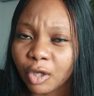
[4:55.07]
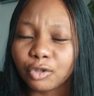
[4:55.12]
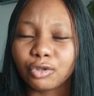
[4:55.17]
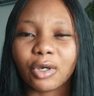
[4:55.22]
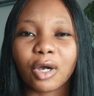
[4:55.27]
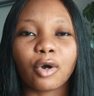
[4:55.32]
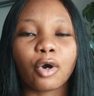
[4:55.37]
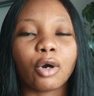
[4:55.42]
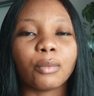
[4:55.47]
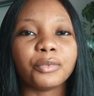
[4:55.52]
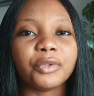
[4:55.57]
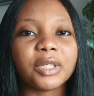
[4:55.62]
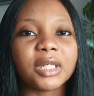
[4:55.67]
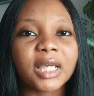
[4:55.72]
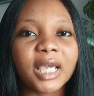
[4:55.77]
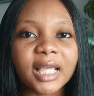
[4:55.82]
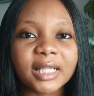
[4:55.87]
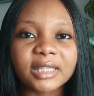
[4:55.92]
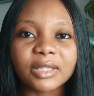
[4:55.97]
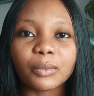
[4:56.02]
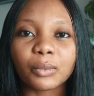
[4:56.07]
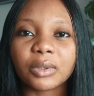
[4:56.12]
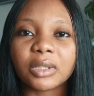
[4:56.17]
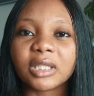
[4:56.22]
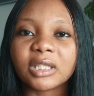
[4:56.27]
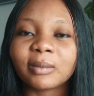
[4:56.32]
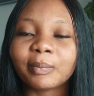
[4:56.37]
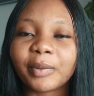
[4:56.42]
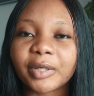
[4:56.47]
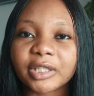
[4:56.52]
you're communicating with
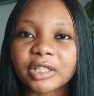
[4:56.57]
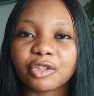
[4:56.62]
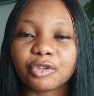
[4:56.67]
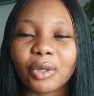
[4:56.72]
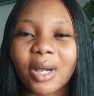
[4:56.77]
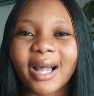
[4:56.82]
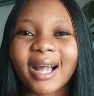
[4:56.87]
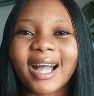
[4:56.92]
this person, you're